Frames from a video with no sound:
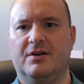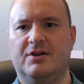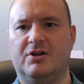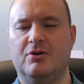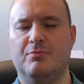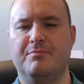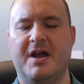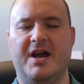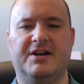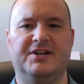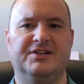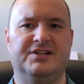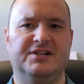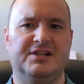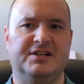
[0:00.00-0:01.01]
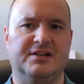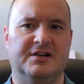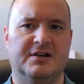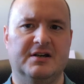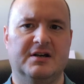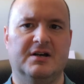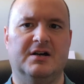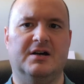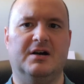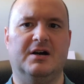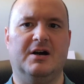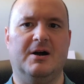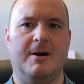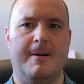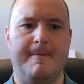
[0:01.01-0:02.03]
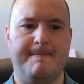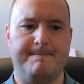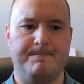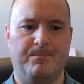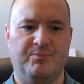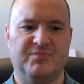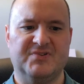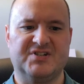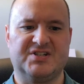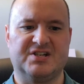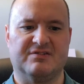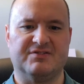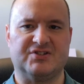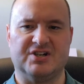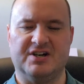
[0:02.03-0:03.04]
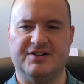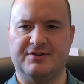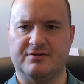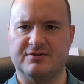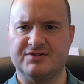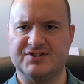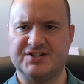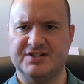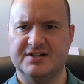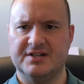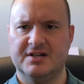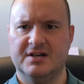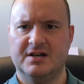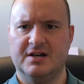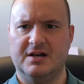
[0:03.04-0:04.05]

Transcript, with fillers: humanity, um, service to others,